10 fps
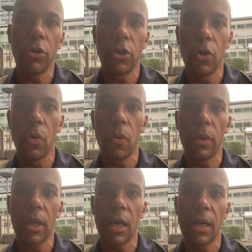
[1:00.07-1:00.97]
to
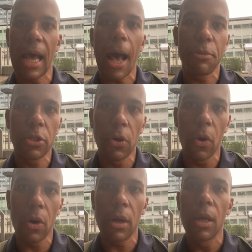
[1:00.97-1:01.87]
the App
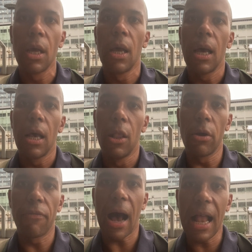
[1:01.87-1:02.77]
Store,
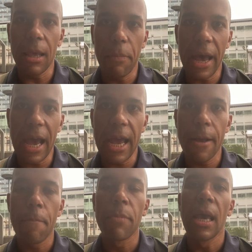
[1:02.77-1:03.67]
looking for Alipay.
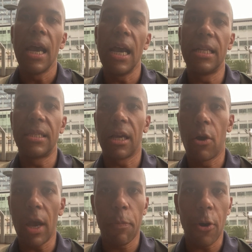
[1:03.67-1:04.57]
It's a
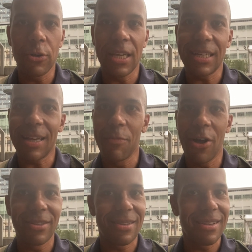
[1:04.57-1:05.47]
quick process. I'm
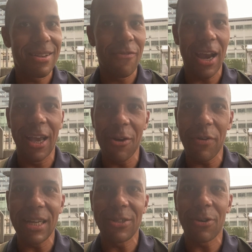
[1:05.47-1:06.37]
not very good
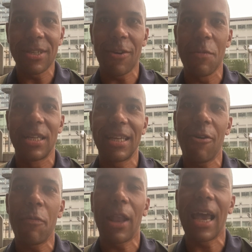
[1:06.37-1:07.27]
with this sort of stuff
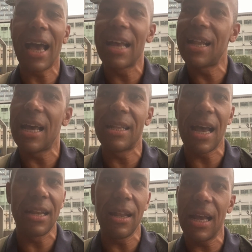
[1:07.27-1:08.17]
myself, but I
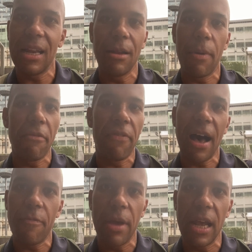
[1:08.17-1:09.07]
done that in about
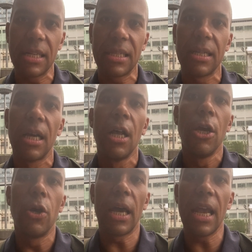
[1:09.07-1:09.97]
5 minutes.
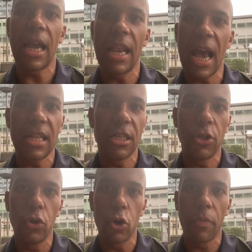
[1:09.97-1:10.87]
You can then connect it
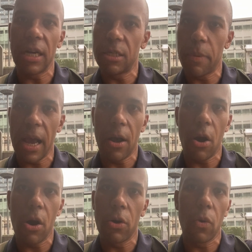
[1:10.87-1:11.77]
to your British bank
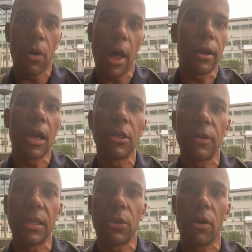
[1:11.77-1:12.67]
card or other
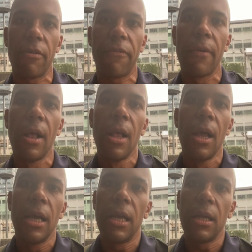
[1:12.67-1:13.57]
countries' sort of
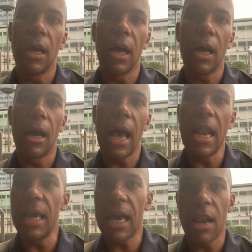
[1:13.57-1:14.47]

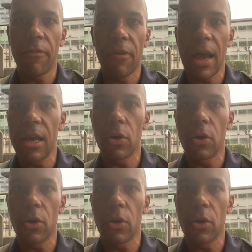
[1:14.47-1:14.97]
any kind of credit or